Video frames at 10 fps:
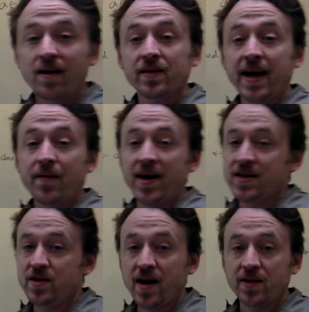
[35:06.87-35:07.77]
light
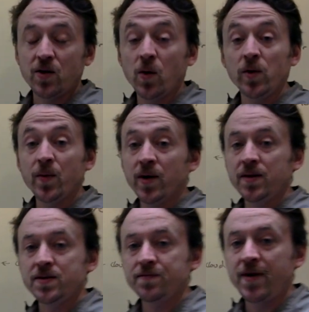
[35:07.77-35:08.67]
rays. They're not the only
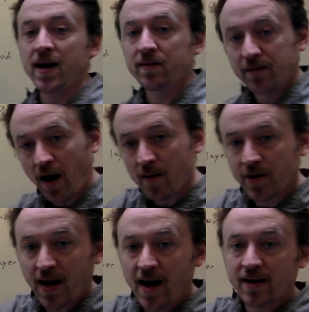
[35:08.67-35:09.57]
ones. In fact,
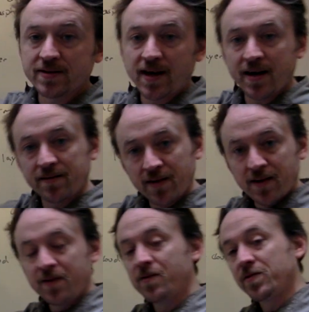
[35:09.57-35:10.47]
carbon dioxide
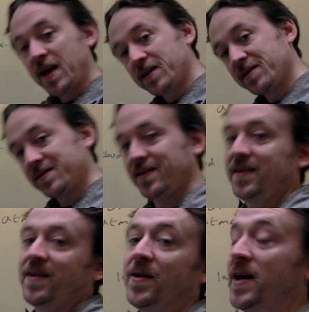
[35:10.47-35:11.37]
reflects.
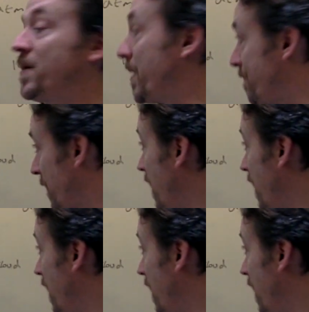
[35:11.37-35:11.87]
Anyway,